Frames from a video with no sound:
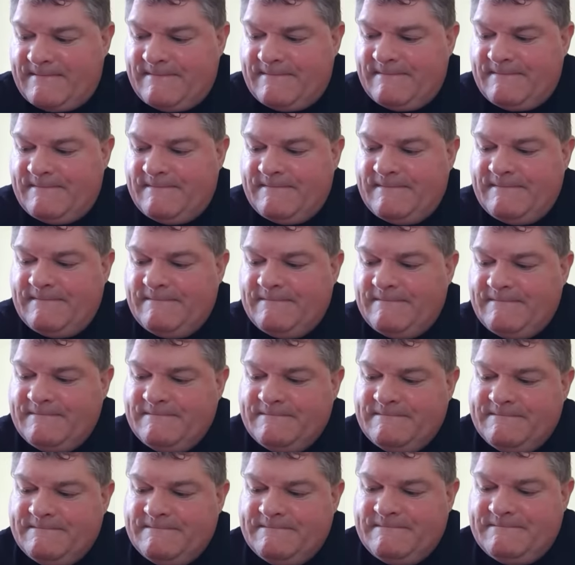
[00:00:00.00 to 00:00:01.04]

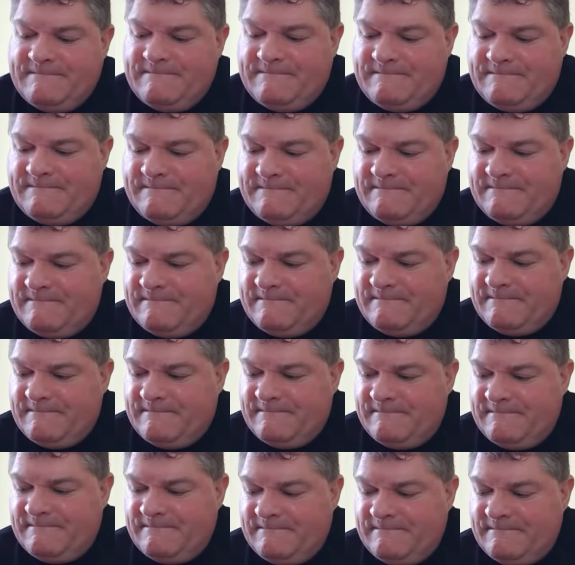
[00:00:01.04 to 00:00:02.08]

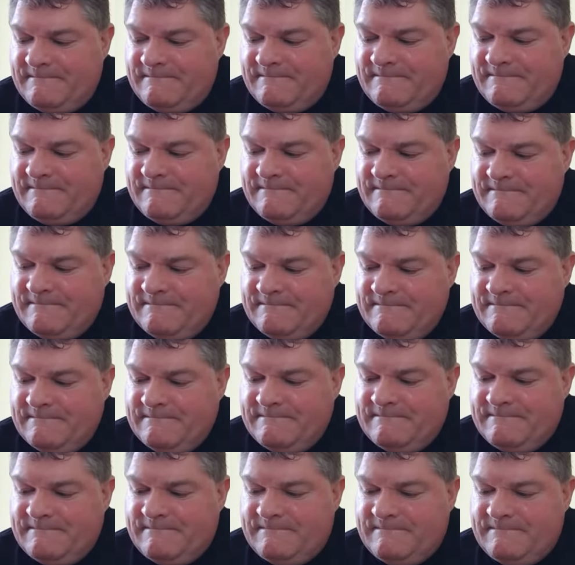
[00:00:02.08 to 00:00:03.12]

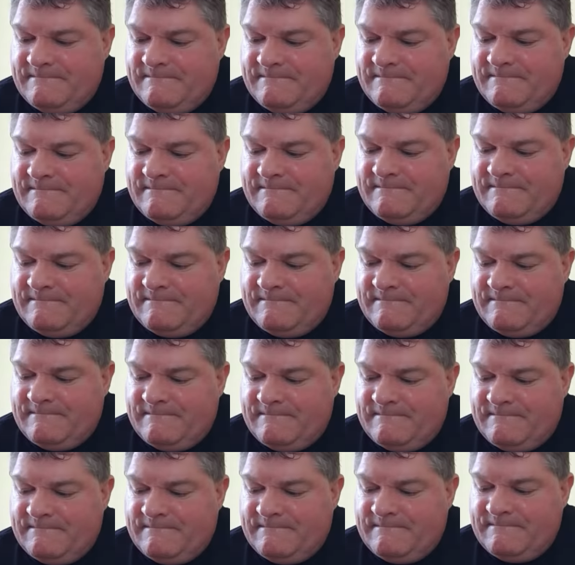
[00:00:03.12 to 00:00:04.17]

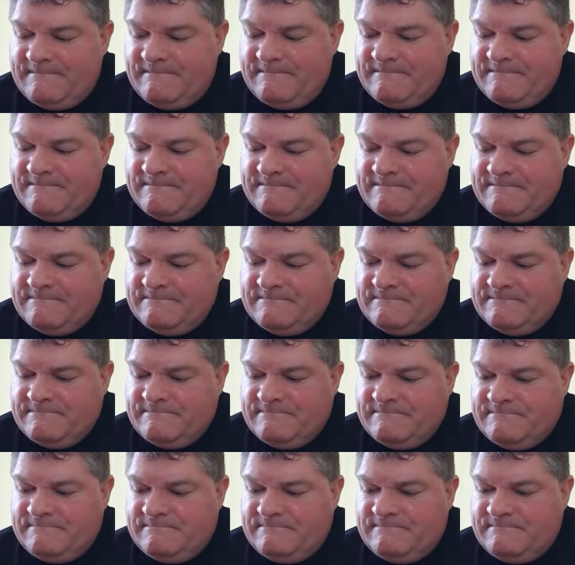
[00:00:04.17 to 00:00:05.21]

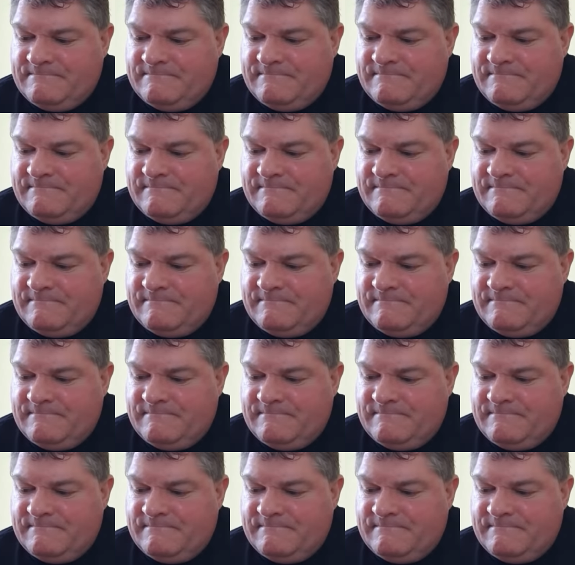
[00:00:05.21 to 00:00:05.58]
[no speech]